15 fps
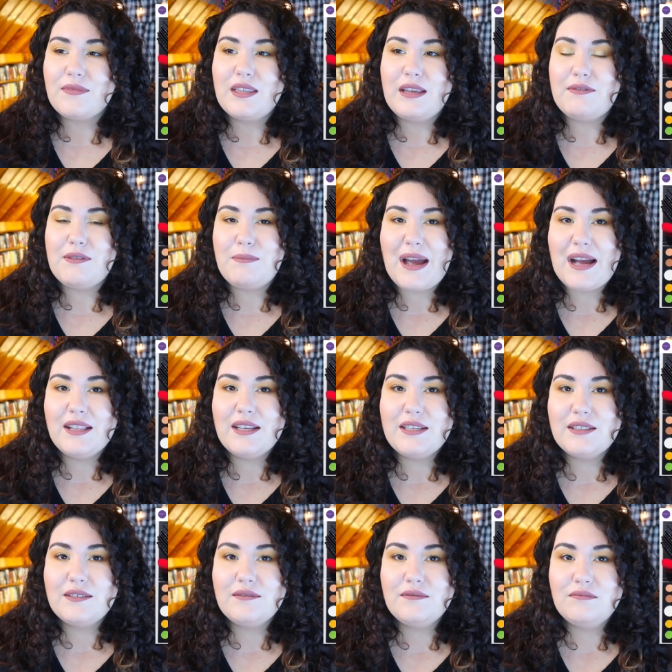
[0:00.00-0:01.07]
If the
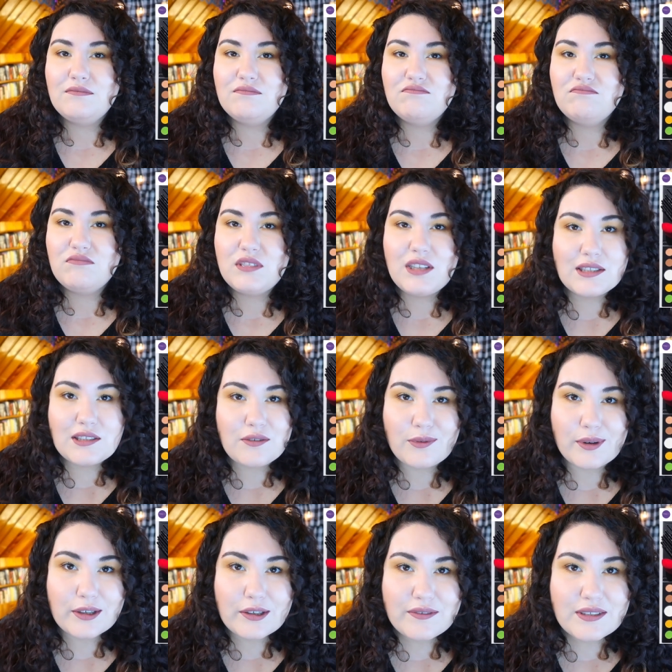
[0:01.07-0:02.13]
palette doesn't
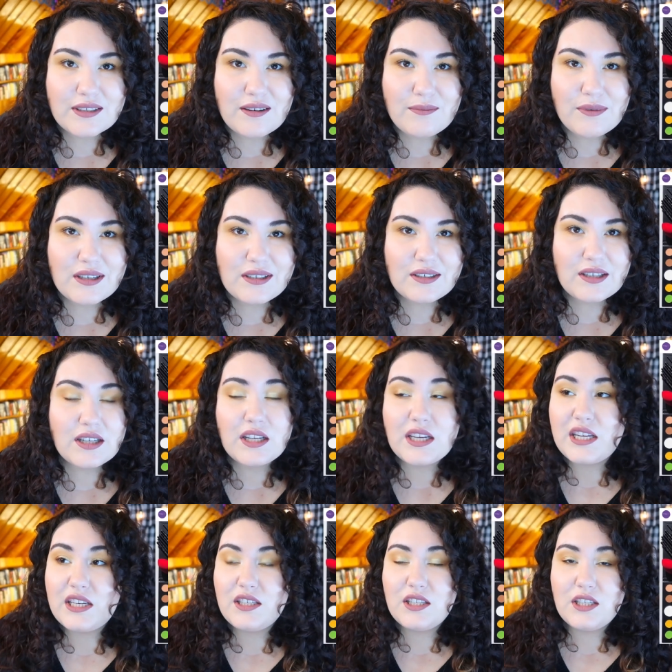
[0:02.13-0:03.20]
work for someone,
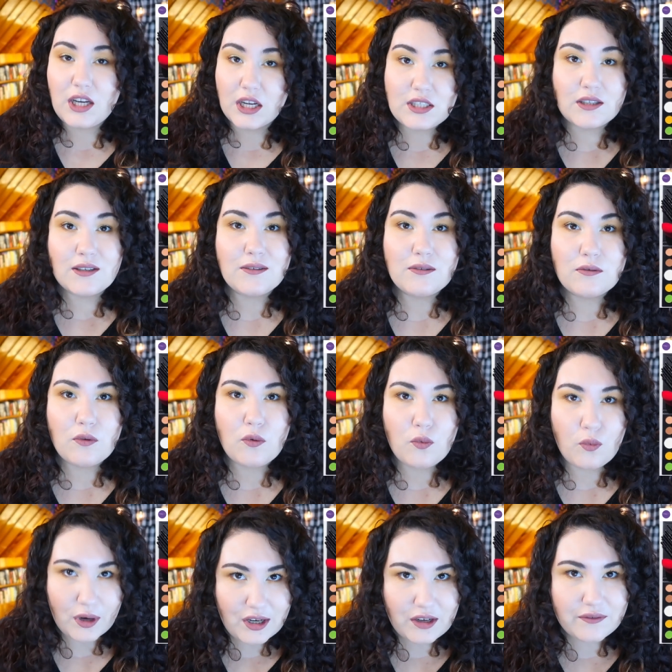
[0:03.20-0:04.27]
it doesn't
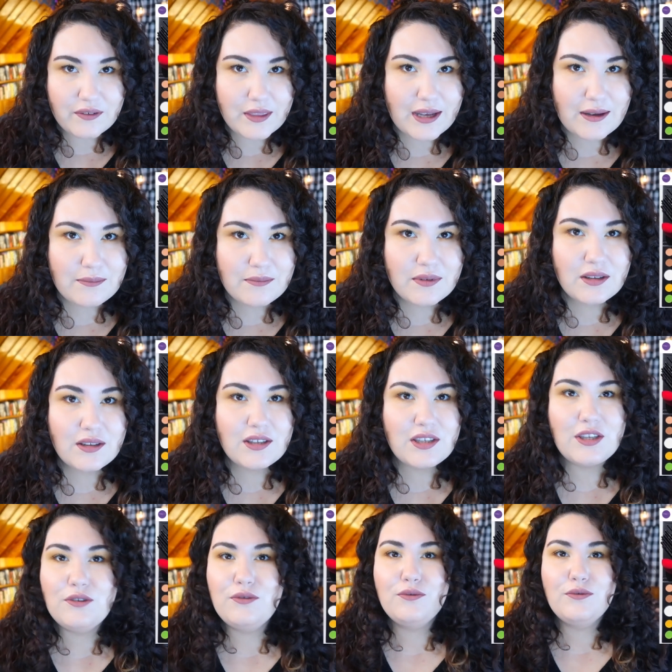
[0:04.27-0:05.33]
work for them.
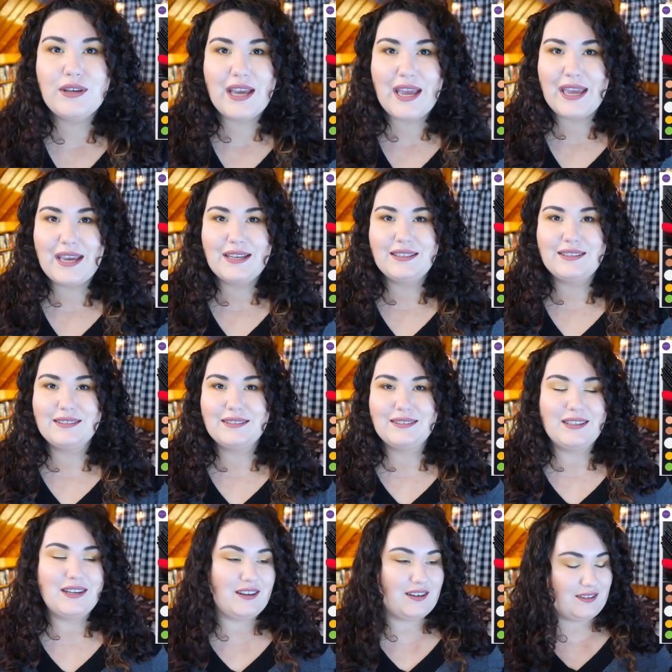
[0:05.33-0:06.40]
You can't
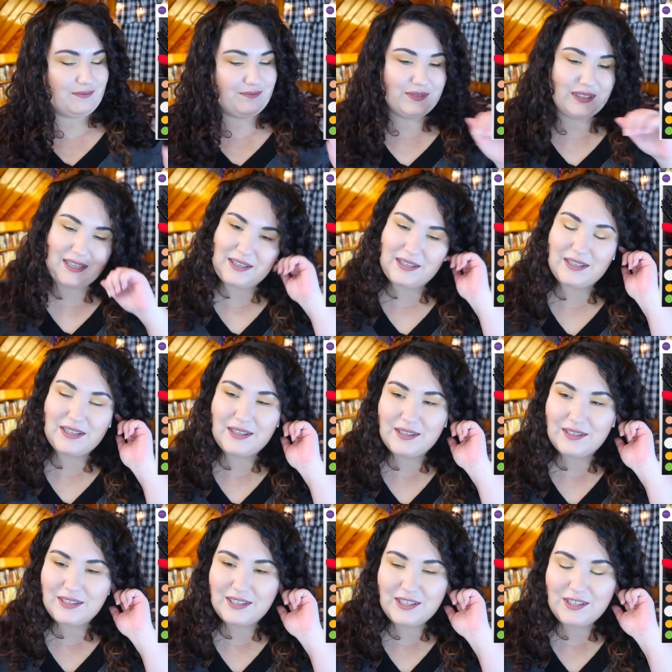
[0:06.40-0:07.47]
uh, like
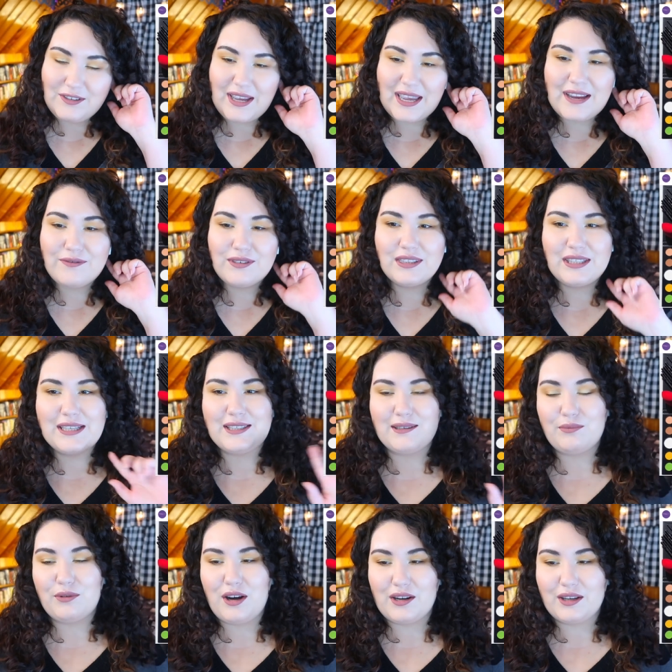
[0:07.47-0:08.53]
you can't release a
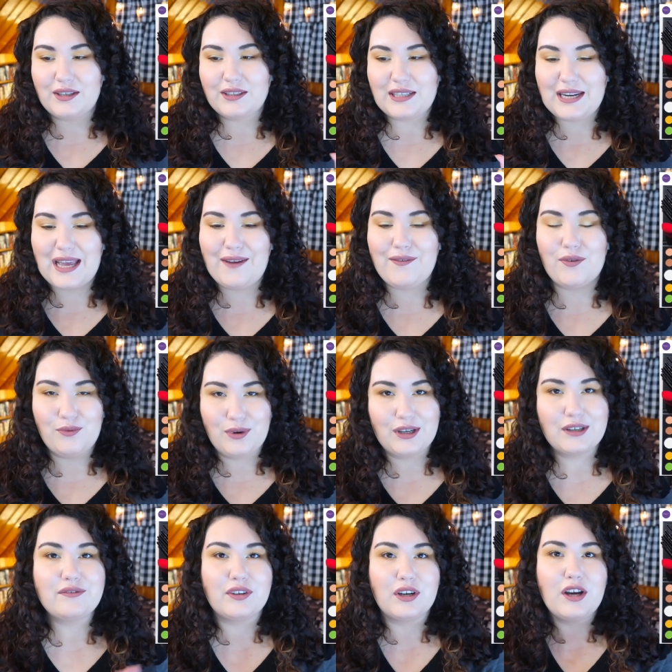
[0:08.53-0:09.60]
product and have it
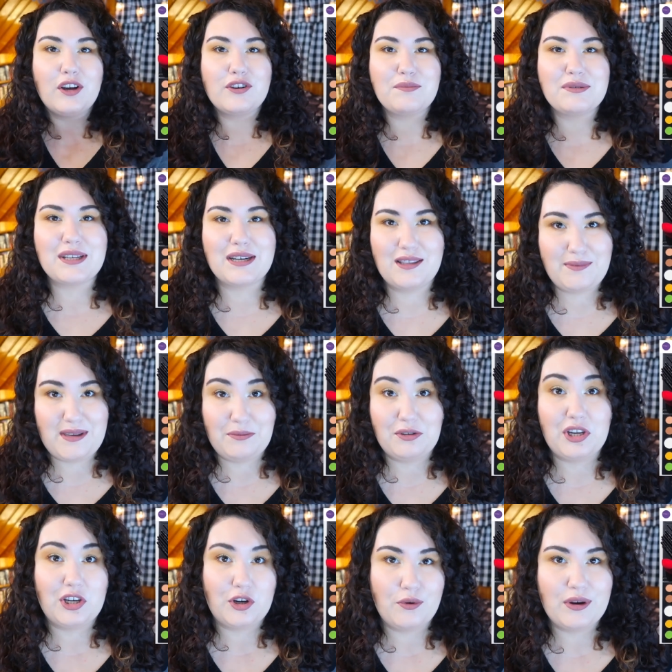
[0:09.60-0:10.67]
work for one hundred percent of the people
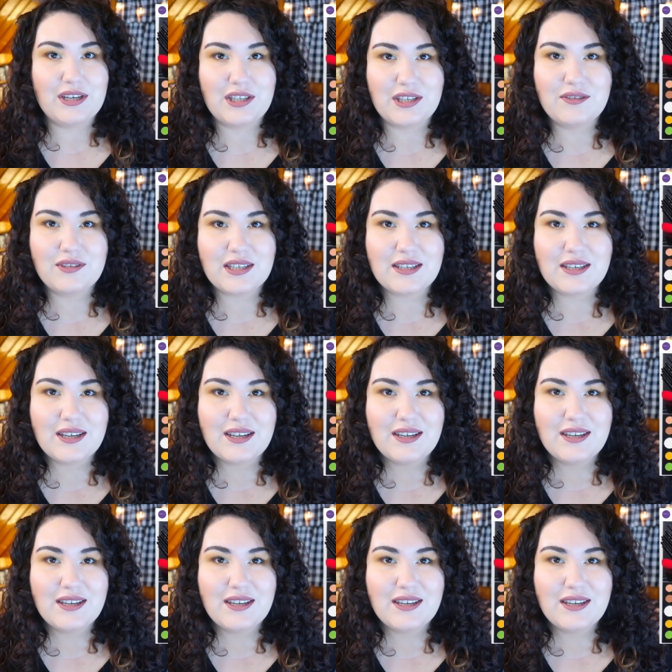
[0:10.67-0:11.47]
that are going to use it.